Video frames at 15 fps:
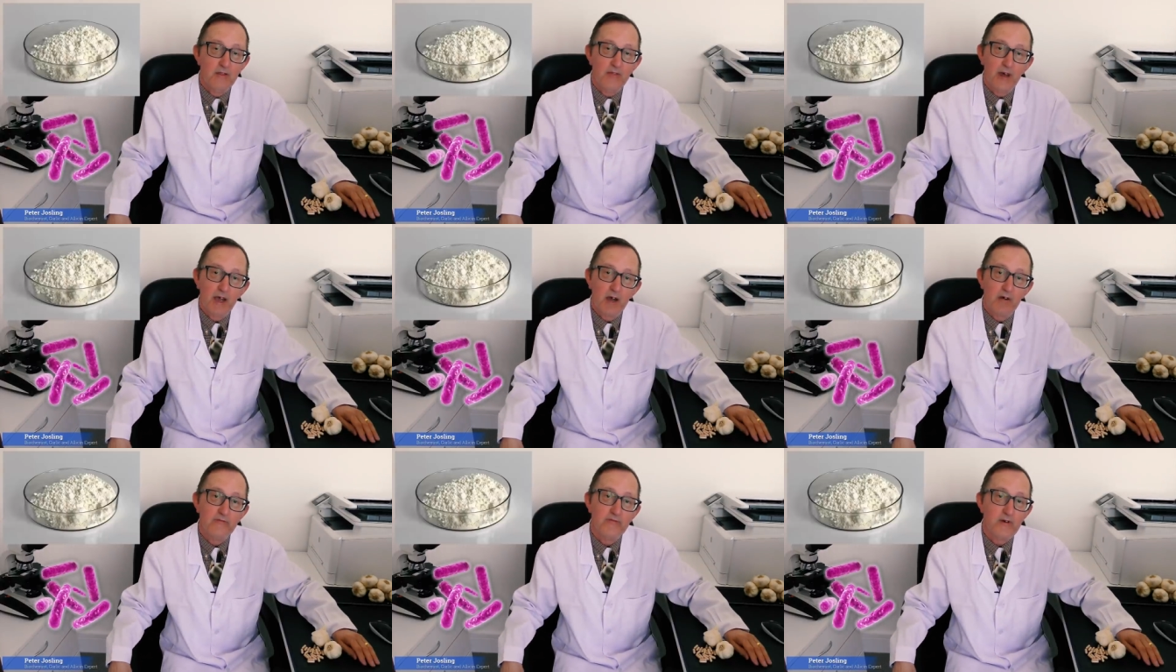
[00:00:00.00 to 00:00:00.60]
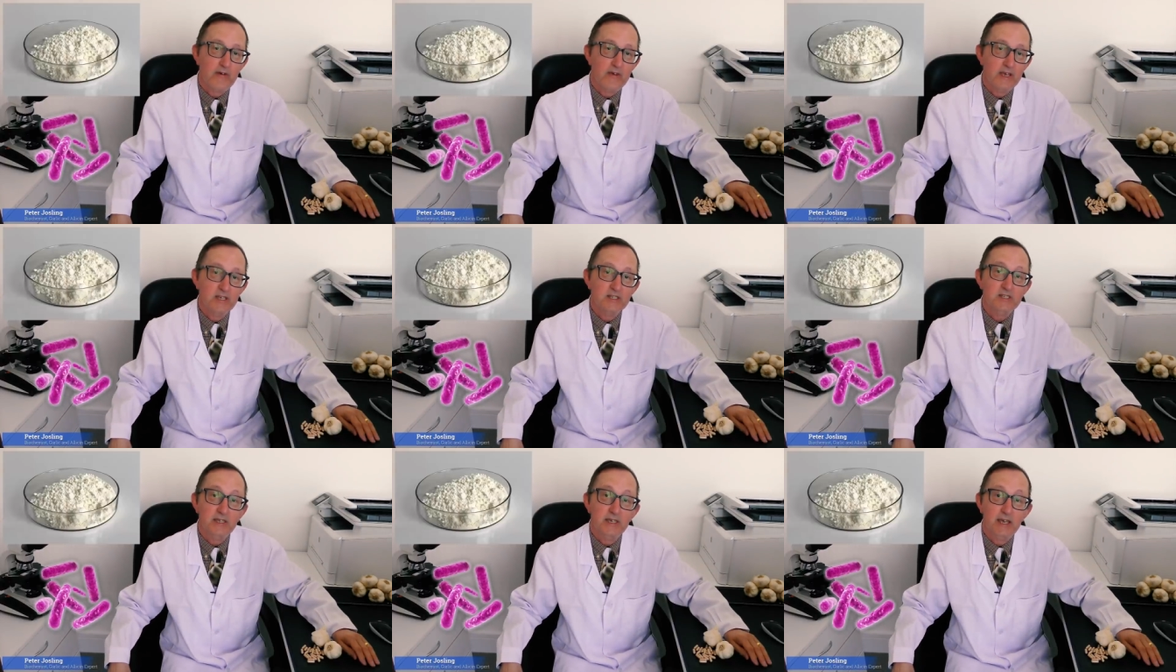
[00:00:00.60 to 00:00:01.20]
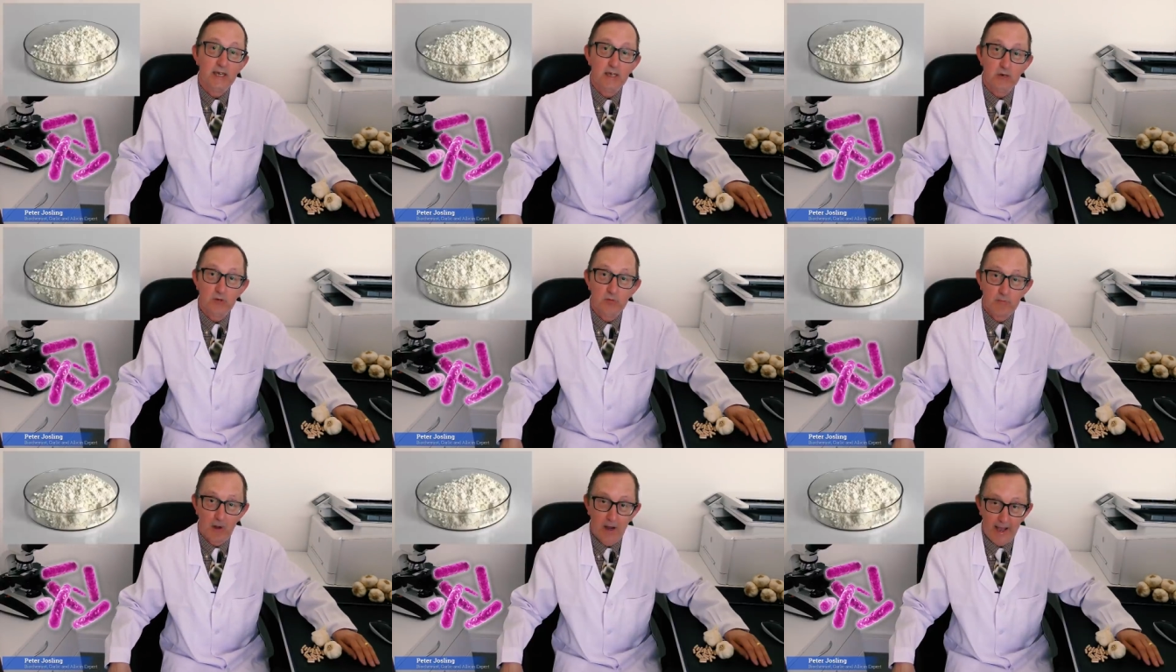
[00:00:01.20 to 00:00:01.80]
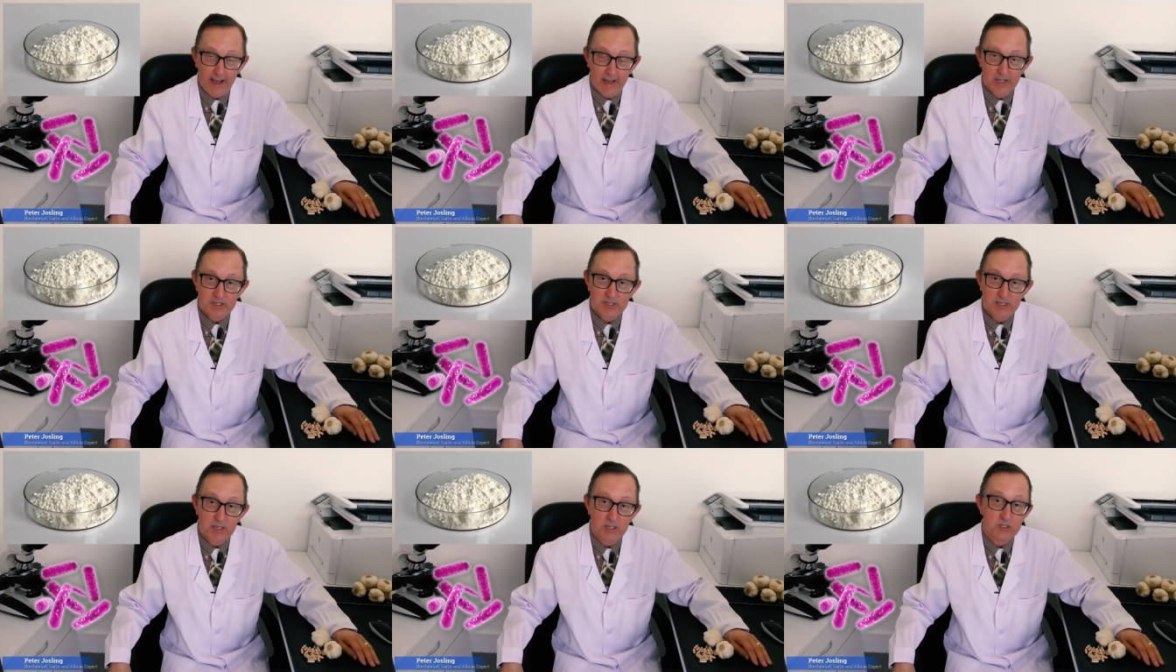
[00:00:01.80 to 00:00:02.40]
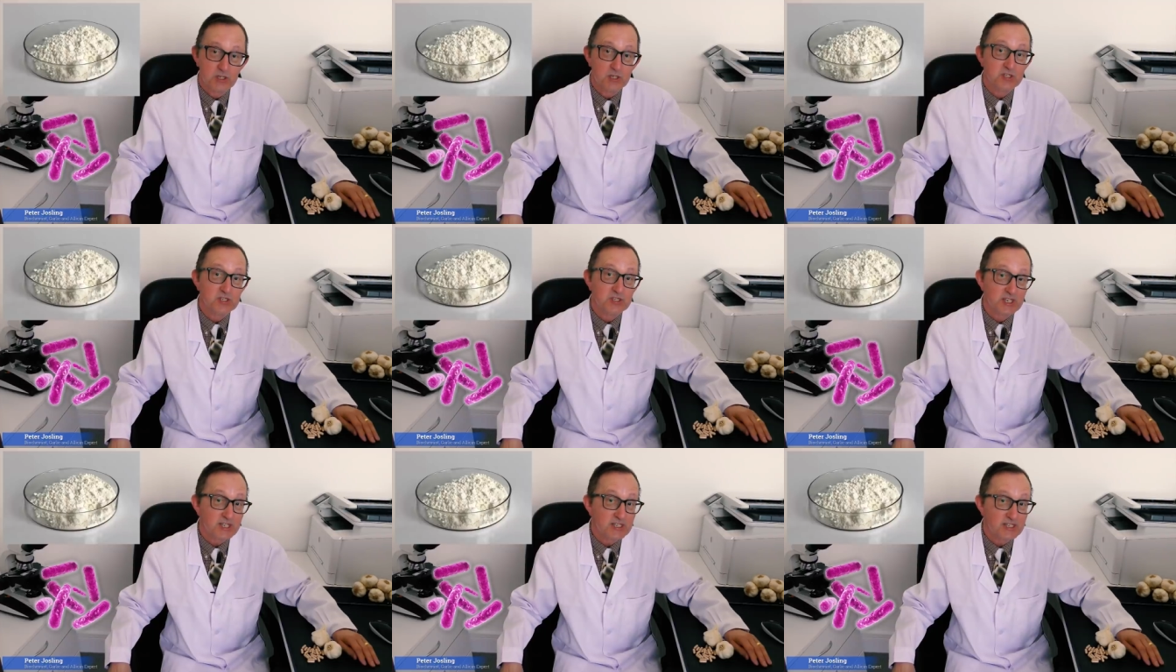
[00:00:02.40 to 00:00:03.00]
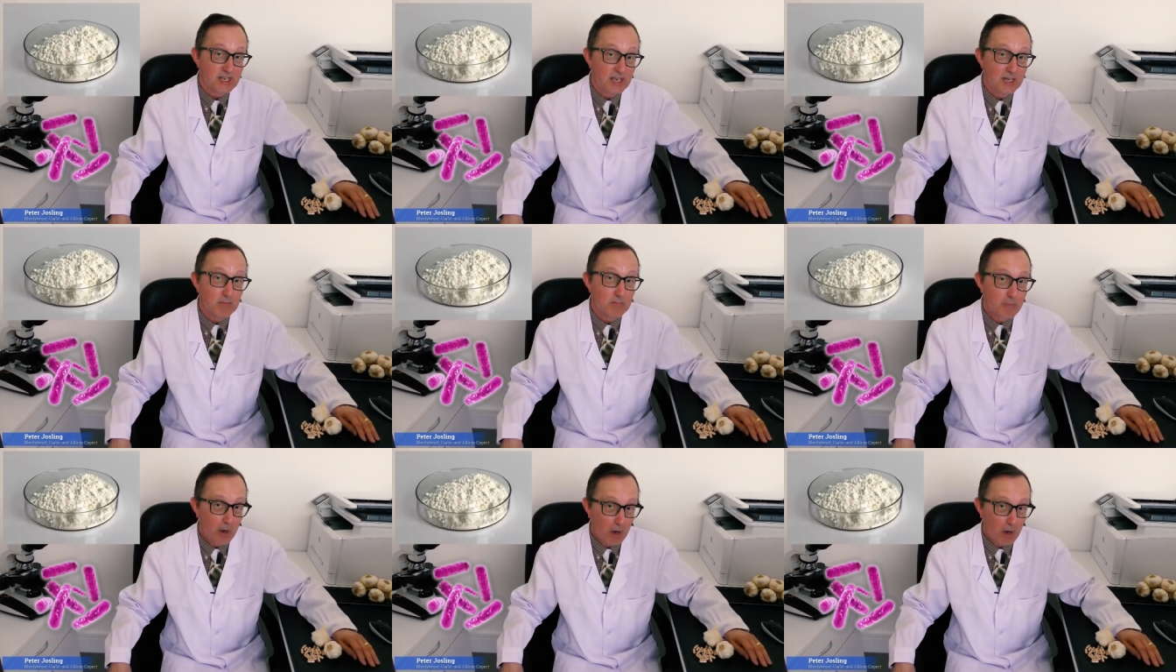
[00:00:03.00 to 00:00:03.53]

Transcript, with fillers: they are very easily killed by allicin at just 16